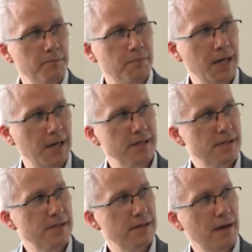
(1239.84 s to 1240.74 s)

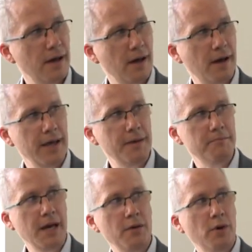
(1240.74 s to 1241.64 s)
But it
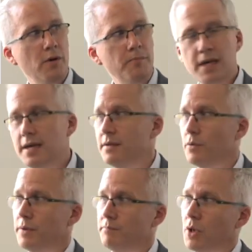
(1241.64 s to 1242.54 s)
may well be that
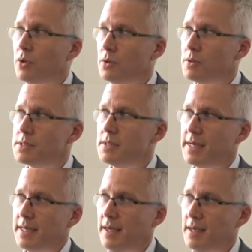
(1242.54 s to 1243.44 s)
with models
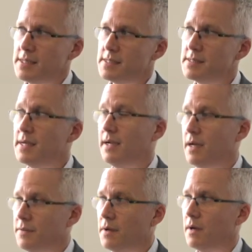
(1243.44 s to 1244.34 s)
like yeast and
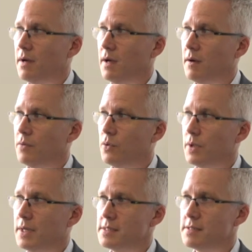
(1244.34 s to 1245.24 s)
other
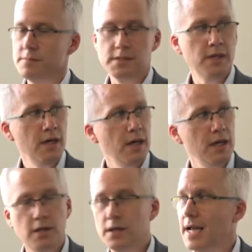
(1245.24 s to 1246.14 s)
organisms,
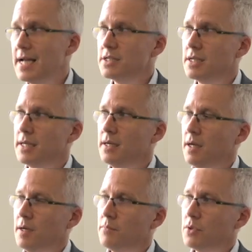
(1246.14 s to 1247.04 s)
you could actually
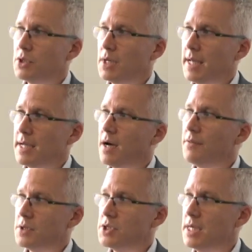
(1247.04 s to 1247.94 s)
modulate
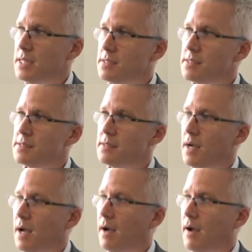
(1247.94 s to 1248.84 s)
other genes
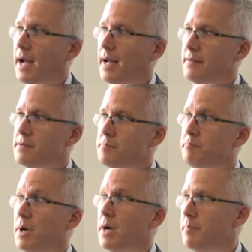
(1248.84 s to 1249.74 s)
and
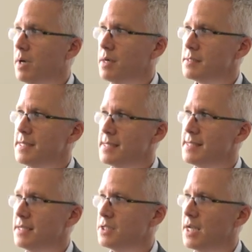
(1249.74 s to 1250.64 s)
bypass the
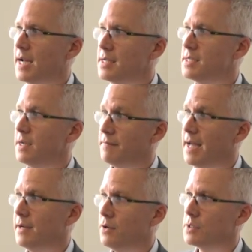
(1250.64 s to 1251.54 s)
essentiality of
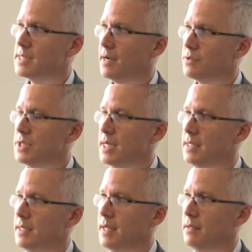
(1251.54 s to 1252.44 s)
that knocked out
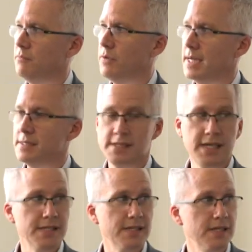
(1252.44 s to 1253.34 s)
gene in rare
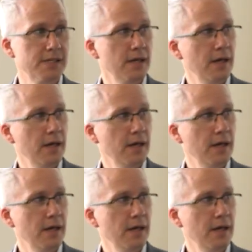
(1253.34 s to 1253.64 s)
diseases.